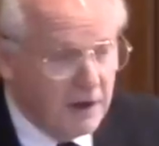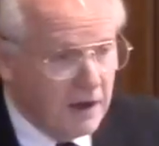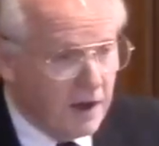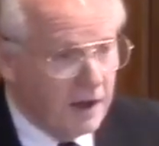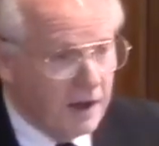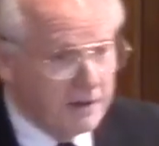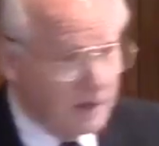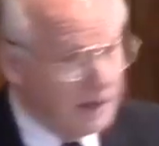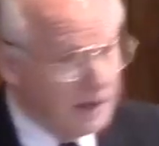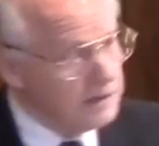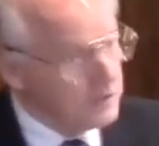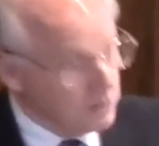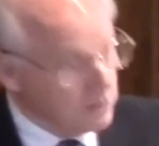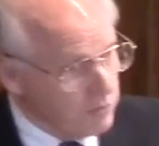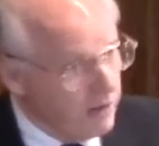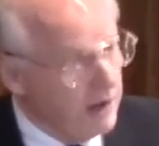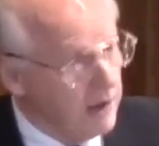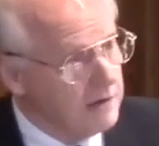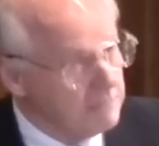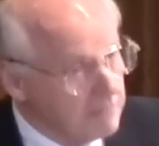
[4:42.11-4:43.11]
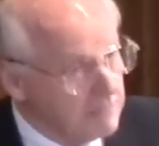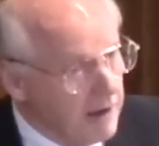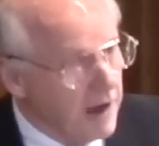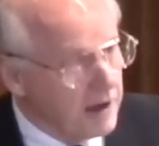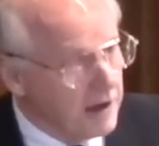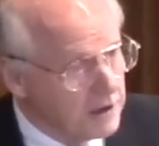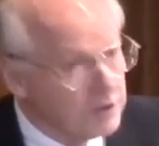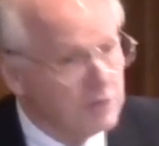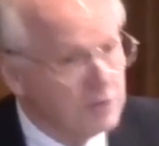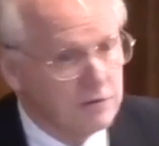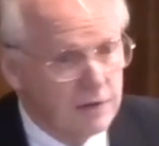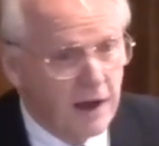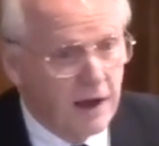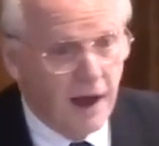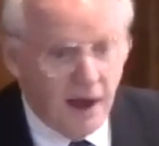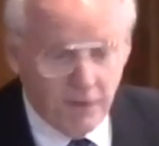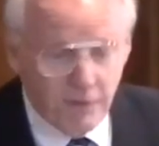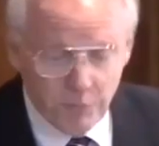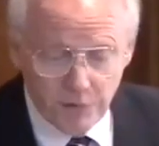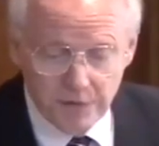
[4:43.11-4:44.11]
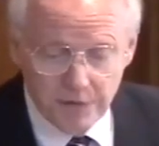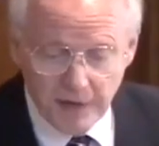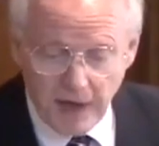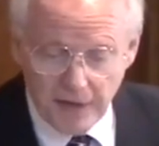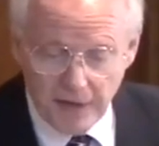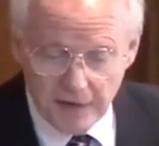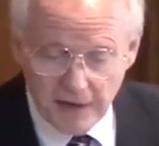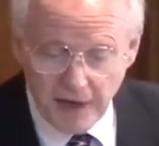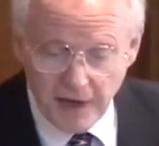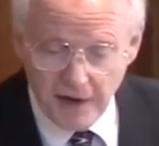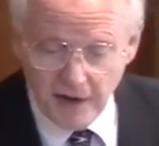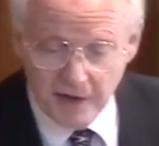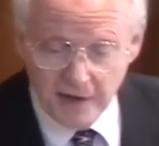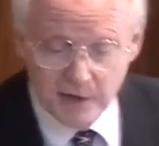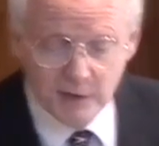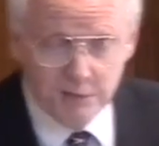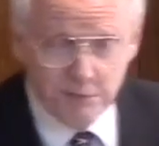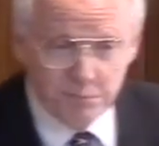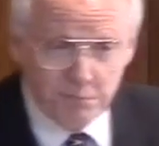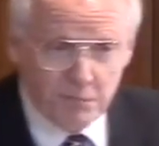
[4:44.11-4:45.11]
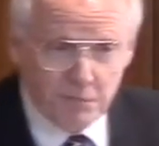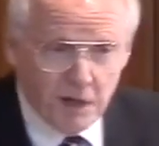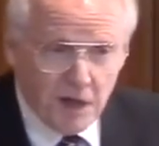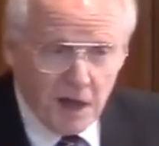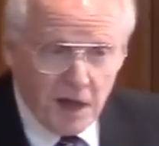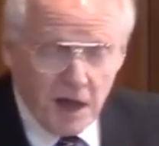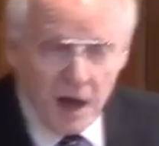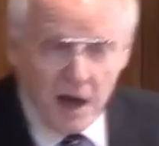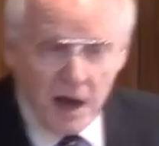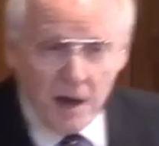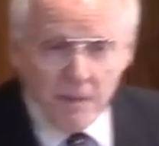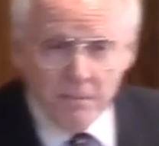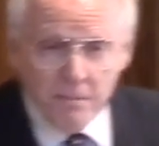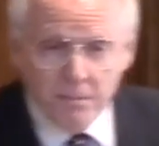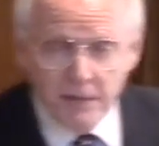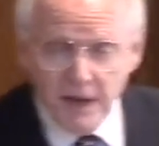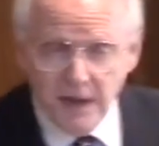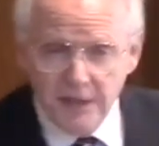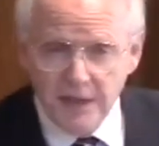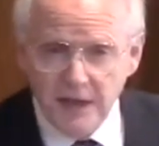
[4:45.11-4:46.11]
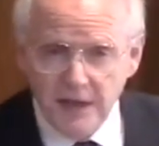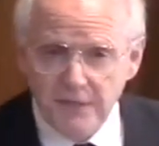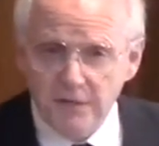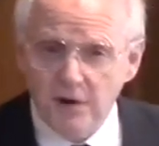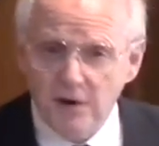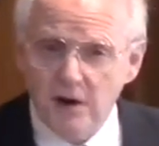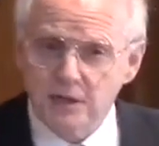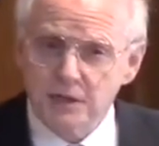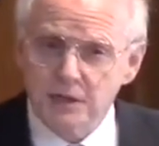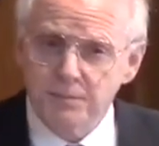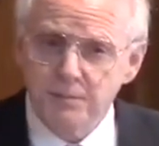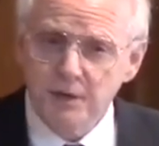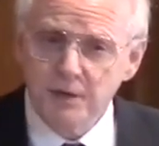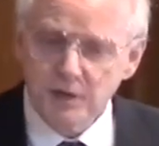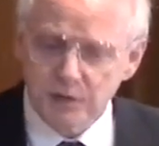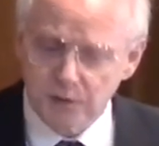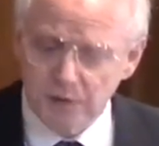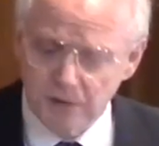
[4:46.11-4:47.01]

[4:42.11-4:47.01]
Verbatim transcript: and that's a great attitude to have with athletics. But I think for our spiritual